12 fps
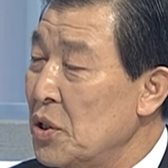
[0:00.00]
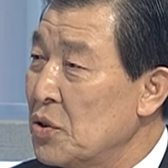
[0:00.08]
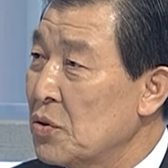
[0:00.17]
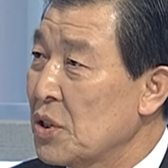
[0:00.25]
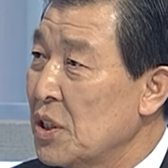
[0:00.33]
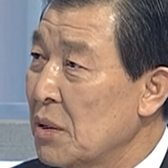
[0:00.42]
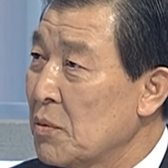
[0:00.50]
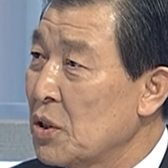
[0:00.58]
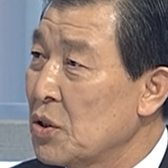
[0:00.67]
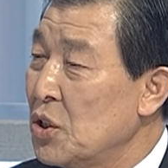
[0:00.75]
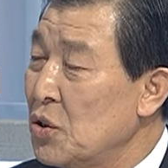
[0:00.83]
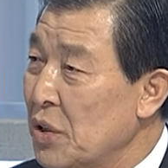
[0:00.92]
should keep
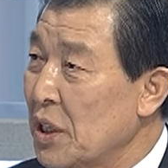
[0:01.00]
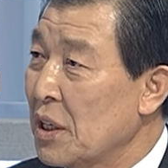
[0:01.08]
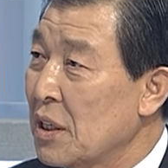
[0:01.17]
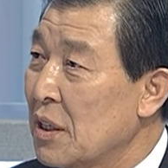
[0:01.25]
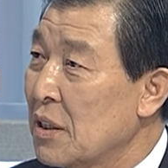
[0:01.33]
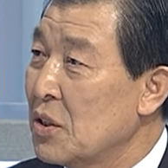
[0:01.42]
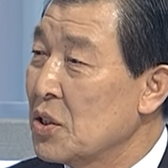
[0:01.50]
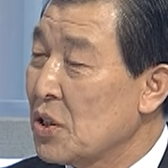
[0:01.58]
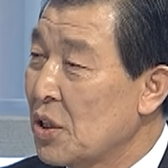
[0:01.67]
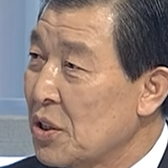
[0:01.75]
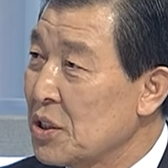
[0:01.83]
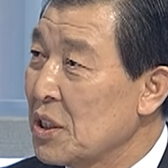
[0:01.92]
continuing
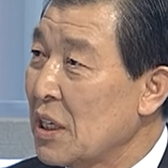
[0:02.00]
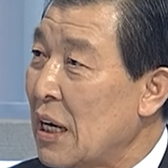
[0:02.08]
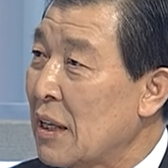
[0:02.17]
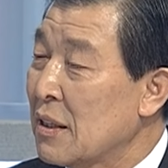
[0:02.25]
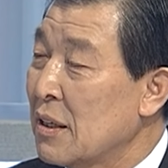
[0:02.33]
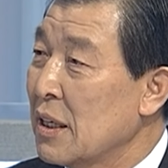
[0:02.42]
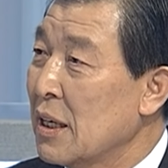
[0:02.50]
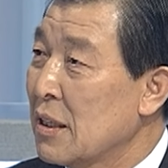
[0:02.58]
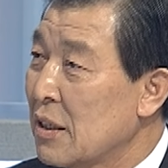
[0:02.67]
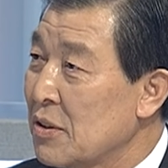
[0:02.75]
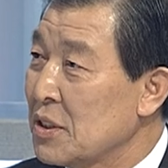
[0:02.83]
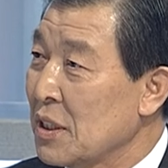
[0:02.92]
discouraging and
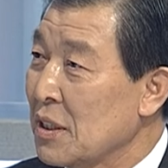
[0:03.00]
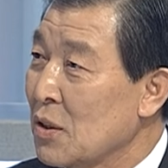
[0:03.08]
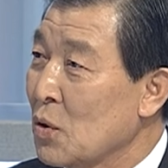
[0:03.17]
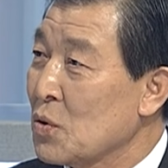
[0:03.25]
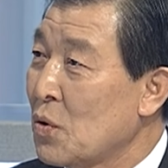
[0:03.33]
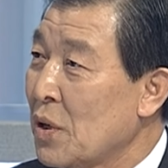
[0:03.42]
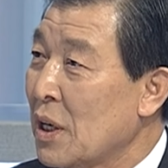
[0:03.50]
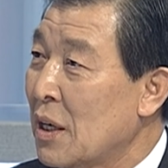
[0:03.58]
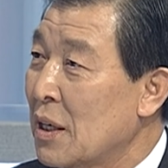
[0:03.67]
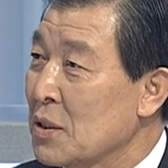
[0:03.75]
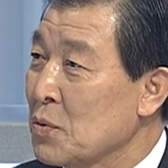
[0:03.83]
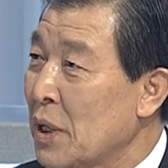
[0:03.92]
encouraging North Korea
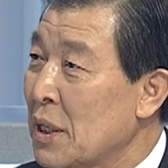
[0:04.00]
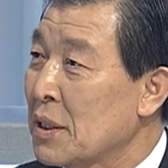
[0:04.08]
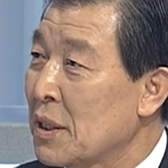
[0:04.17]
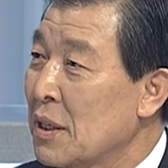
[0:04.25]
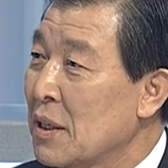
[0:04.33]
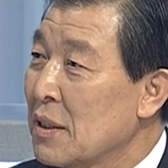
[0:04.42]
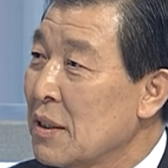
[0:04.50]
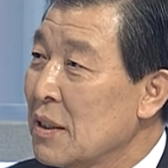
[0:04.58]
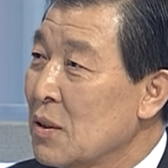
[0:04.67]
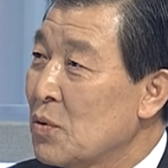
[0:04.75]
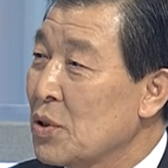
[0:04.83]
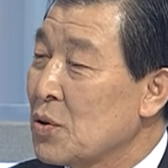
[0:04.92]
as well.
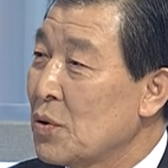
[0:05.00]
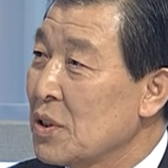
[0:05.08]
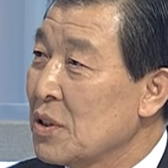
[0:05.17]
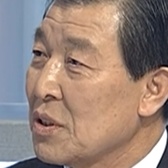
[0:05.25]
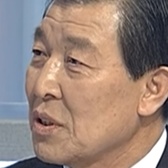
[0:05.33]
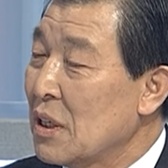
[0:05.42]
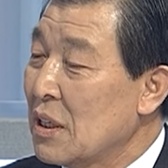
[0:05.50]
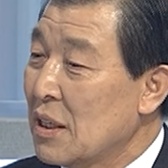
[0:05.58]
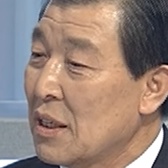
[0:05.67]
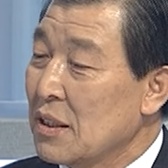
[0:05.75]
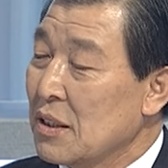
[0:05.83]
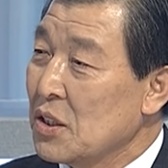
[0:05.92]
First one is
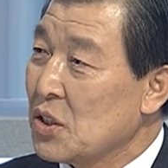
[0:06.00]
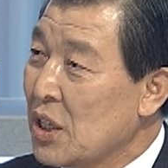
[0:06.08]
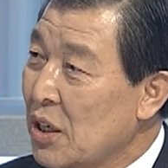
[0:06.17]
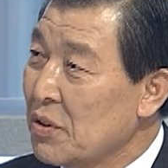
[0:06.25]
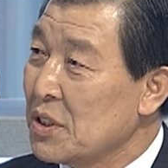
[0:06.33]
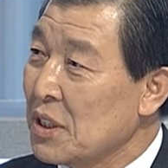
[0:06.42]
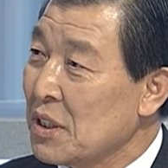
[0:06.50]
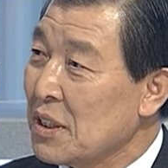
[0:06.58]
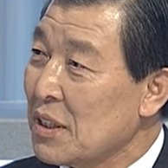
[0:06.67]
discouraging